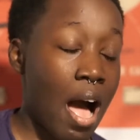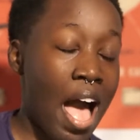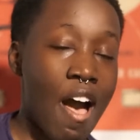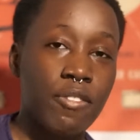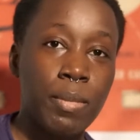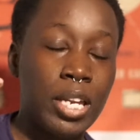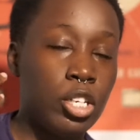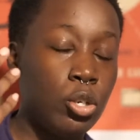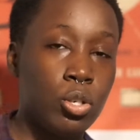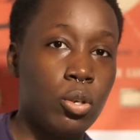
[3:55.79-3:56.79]
I haven't made a
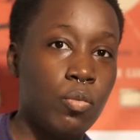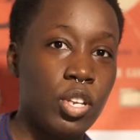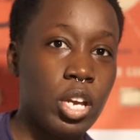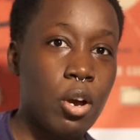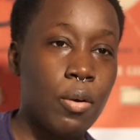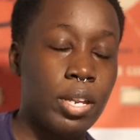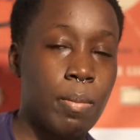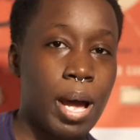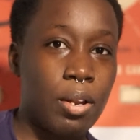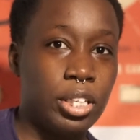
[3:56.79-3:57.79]
YouTube video in
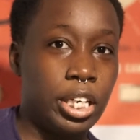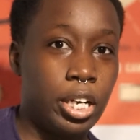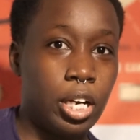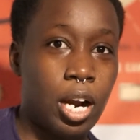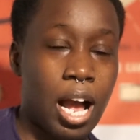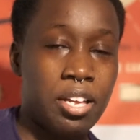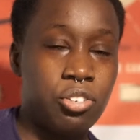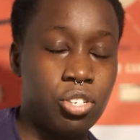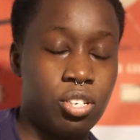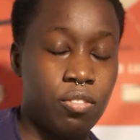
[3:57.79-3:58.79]
about a year. I
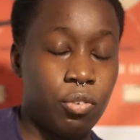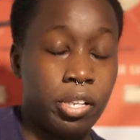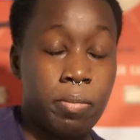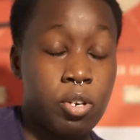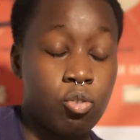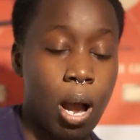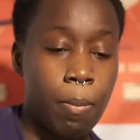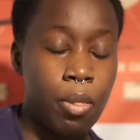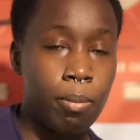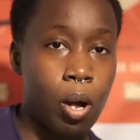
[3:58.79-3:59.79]
just have really been
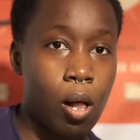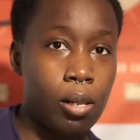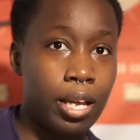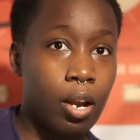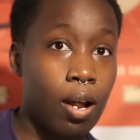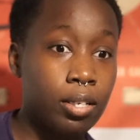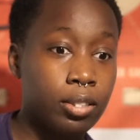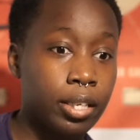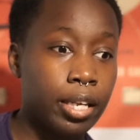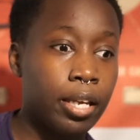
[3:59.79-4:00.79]
dropping the ball. And
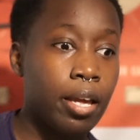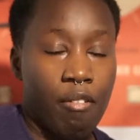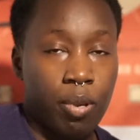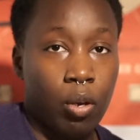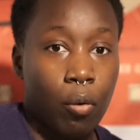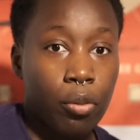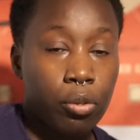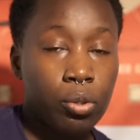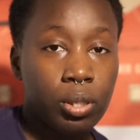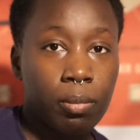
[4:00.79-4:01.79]
honestly, I've been going
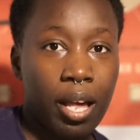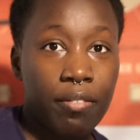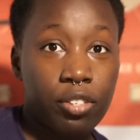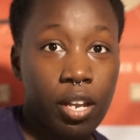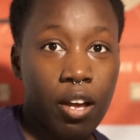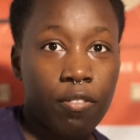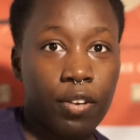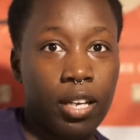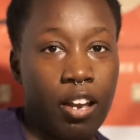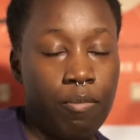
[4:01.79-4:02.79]
through some life stuff
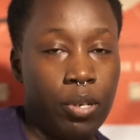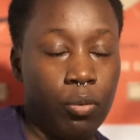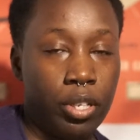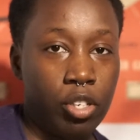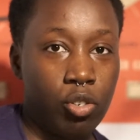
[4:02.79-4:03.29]
and I've been really